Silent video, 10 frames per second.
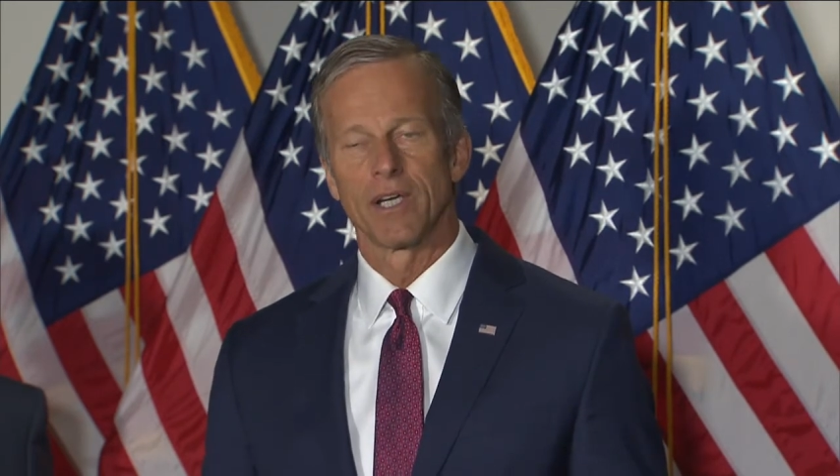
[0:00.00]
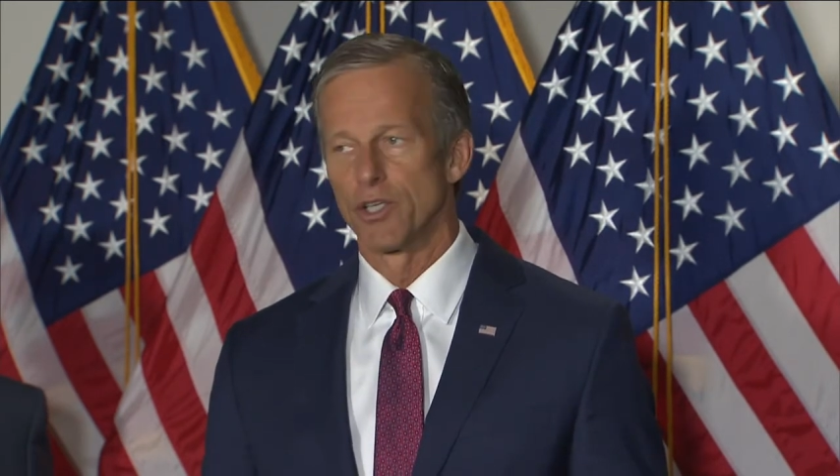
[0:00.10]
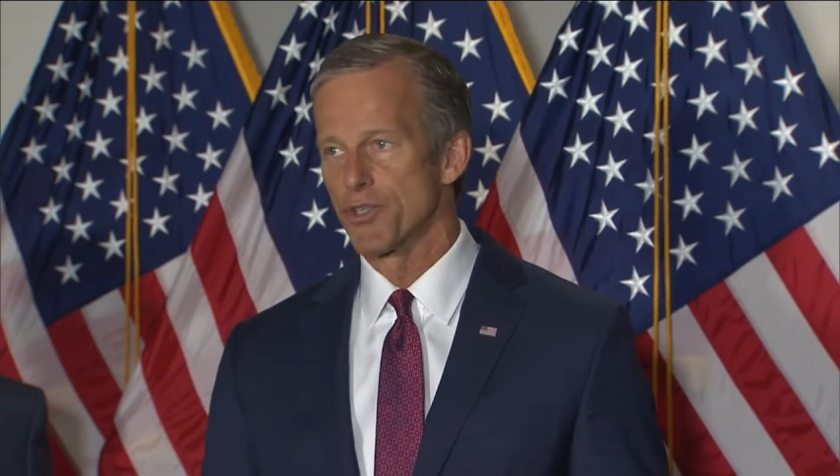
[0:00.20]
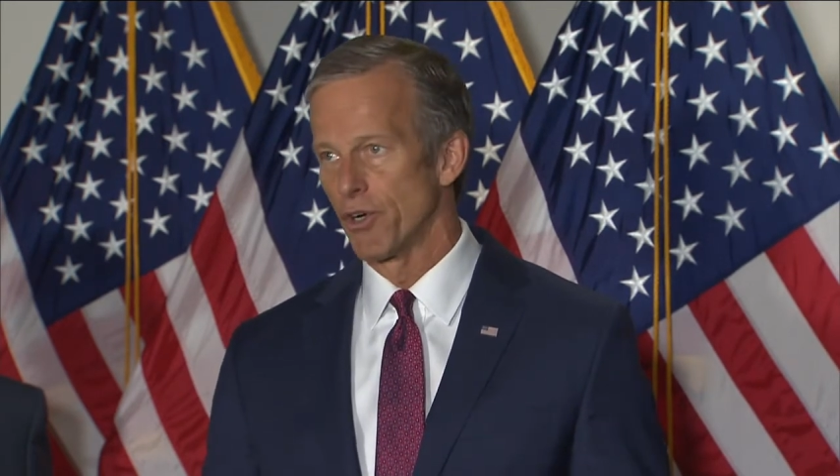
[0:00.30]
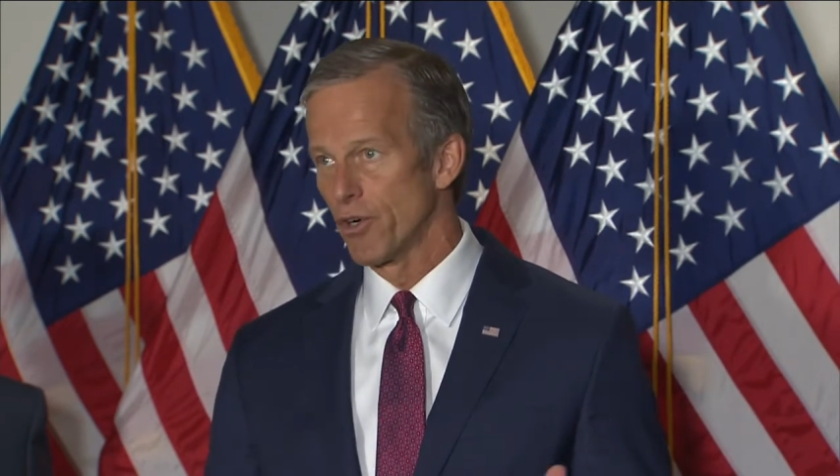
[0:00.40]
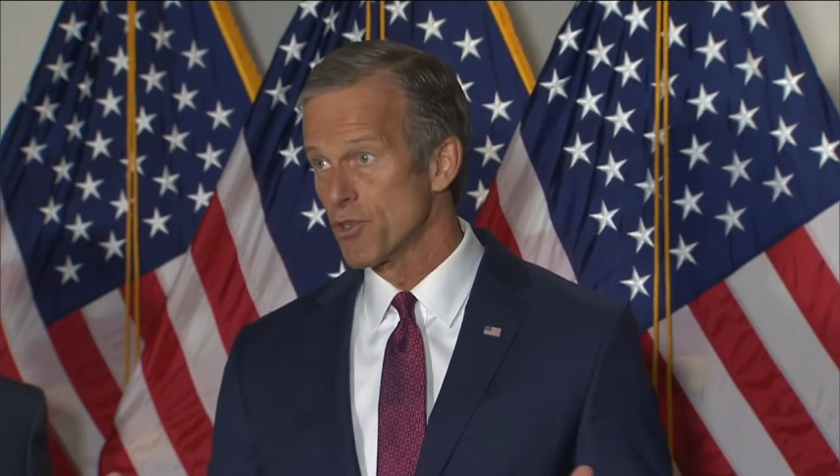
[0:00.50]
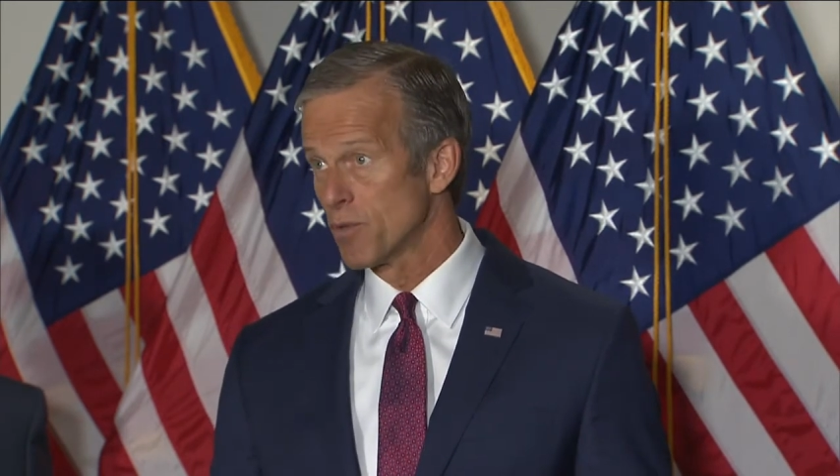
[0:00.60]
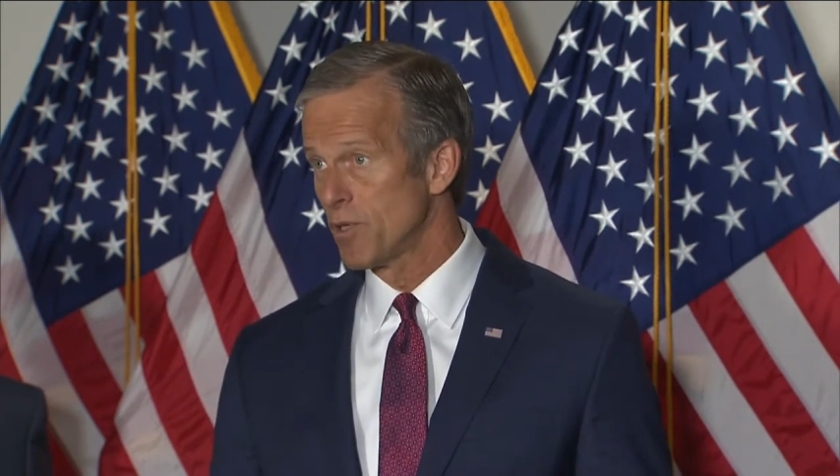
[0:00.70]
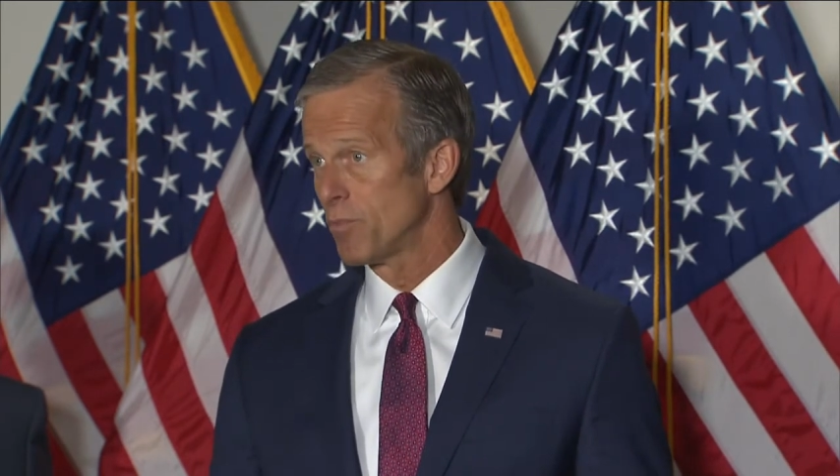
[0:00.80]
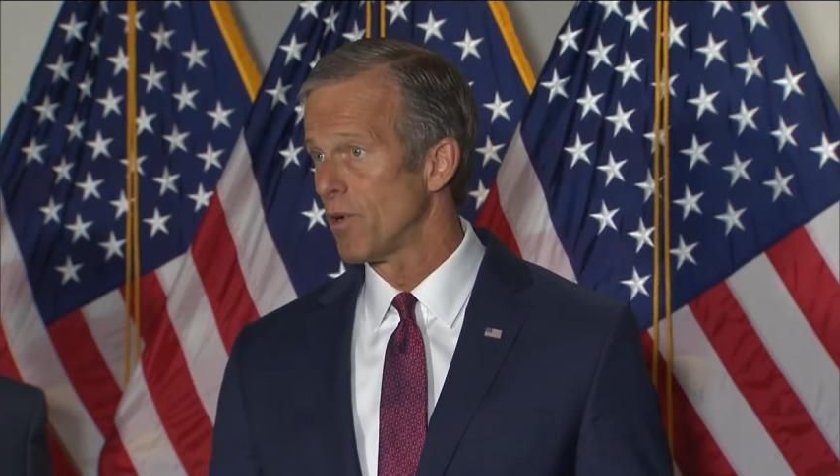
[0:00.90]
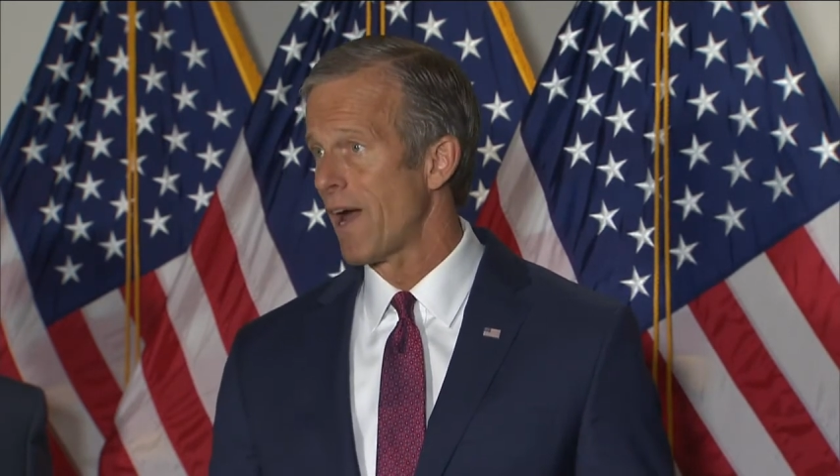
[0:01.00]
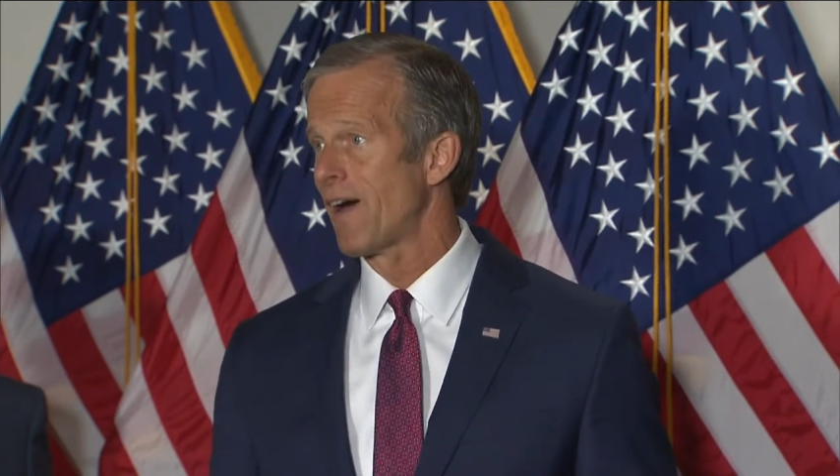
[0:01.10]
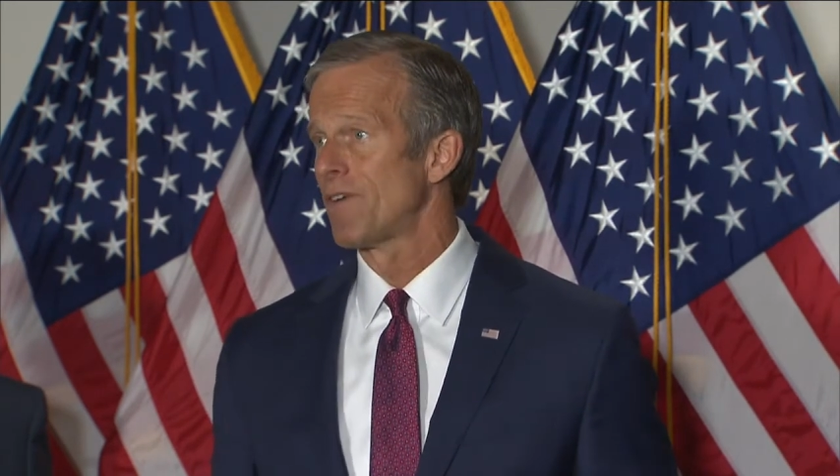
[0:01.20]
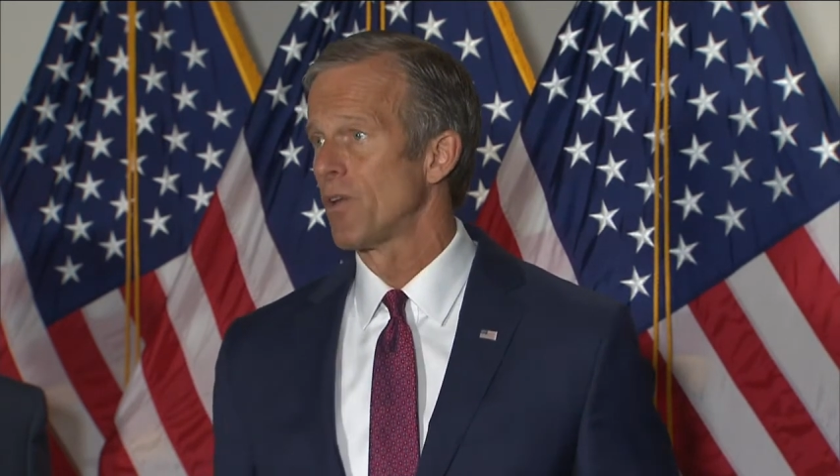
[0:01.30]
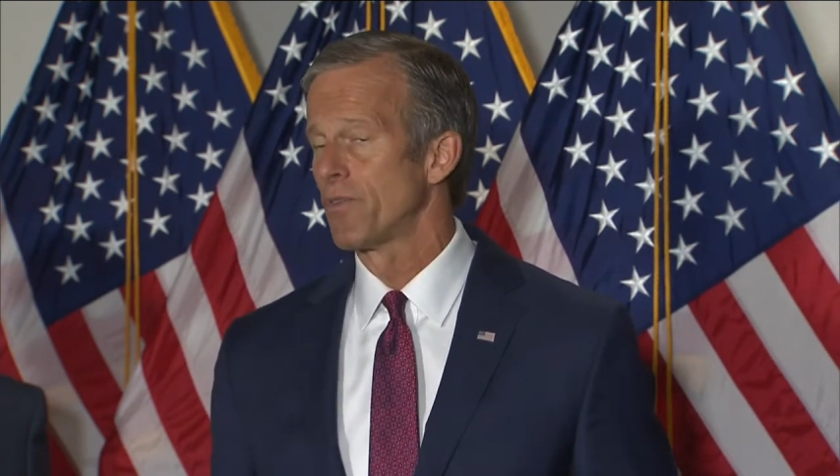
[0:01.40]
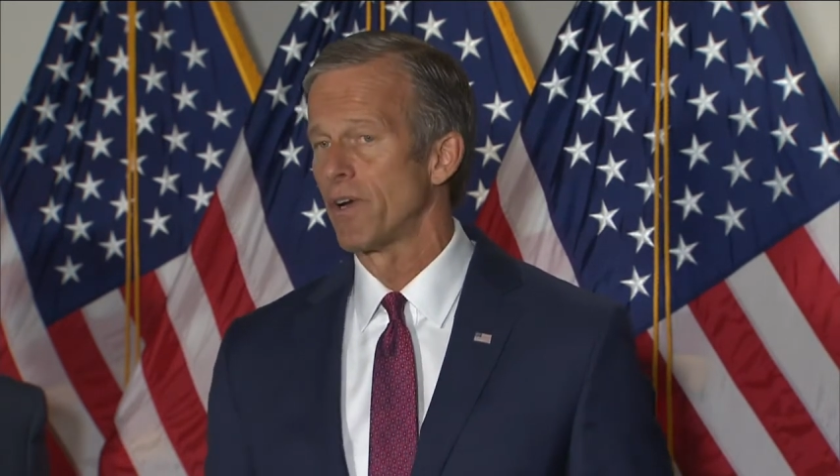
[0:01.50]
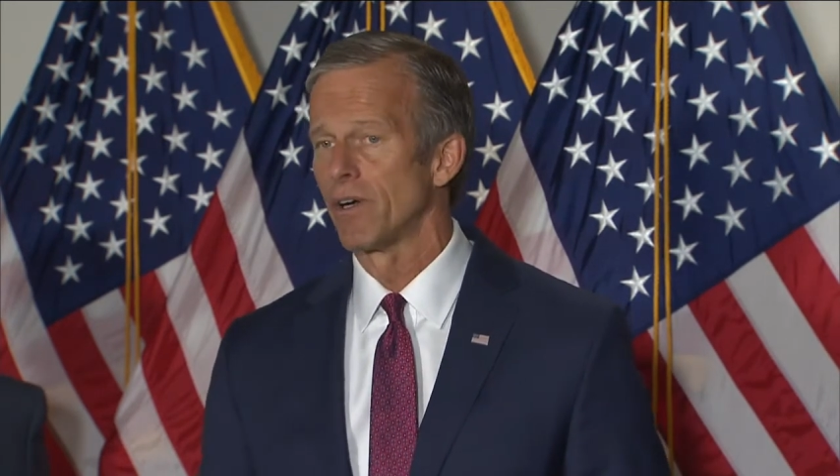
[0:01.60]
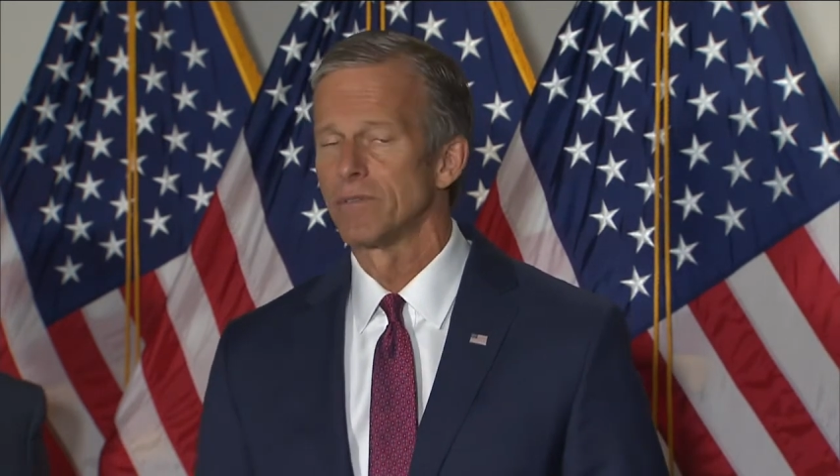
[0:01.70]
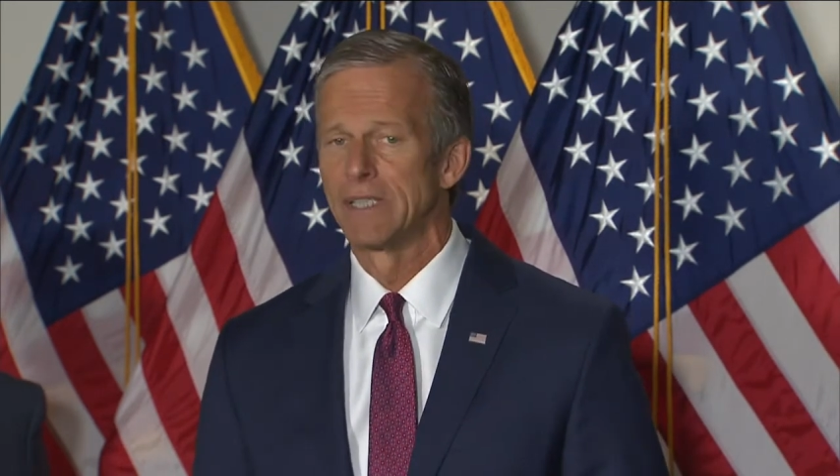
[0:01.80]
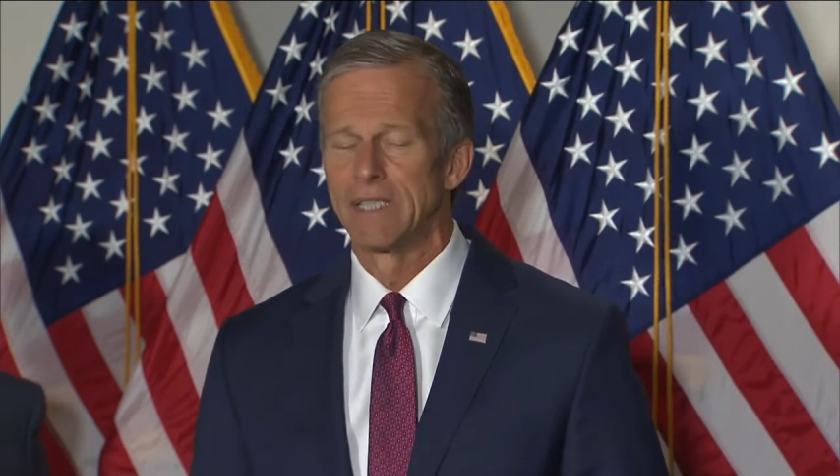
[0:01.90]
concerns that people have out there,